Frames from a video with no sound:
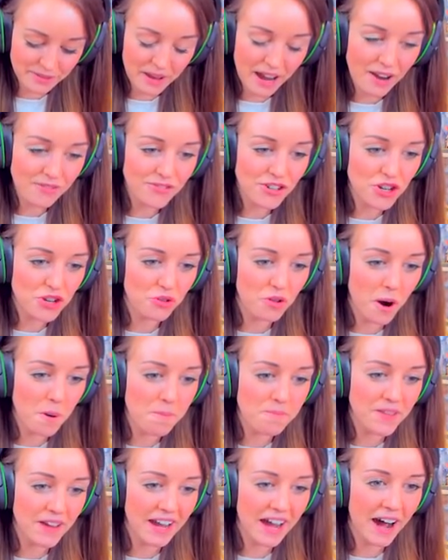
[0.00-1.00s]
We have to
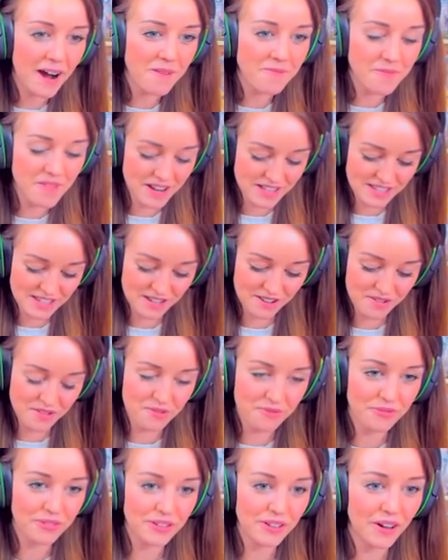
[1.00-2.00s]
drop the camera to
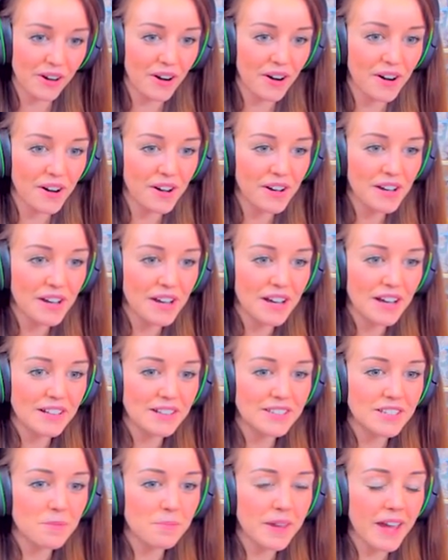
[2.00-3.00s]
the floor
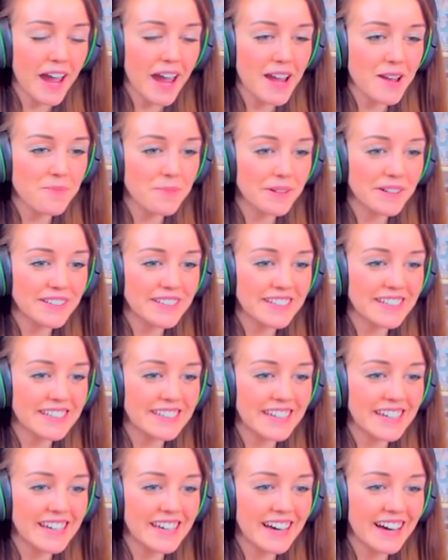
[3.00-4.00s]
to be able to
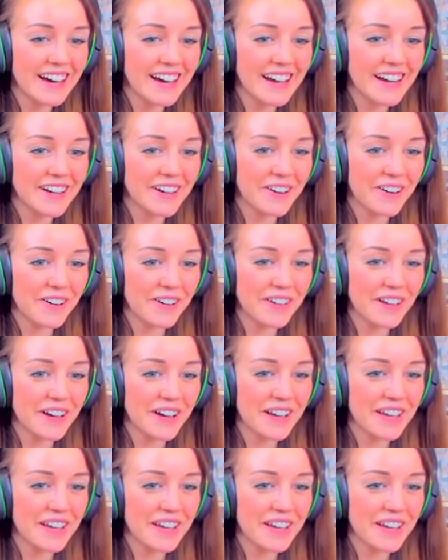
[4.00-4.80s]
see her in all her